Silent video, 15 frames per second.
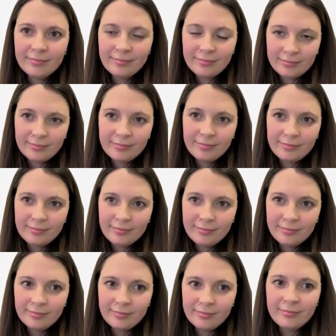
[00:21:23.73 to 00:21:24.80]

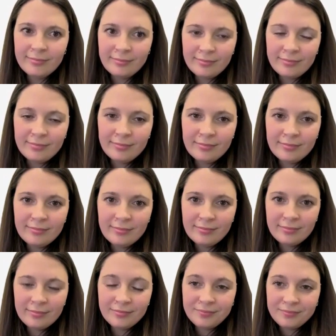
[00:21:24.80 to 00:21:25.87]

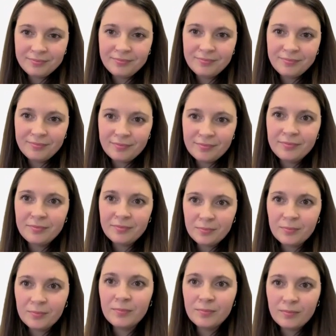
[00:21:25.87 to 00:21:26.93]

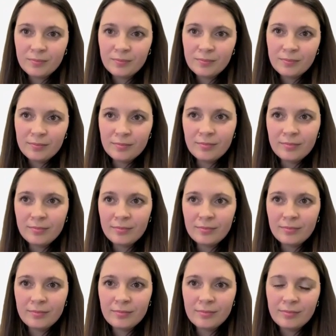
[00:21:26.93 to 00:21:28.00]

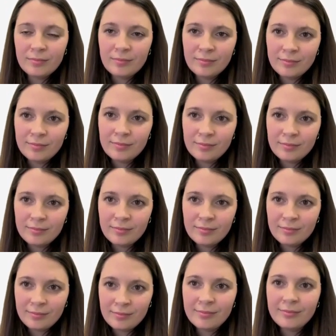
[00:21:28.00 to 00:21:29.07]

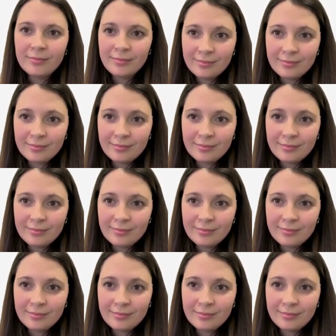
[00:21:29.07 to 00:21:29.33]
(silent)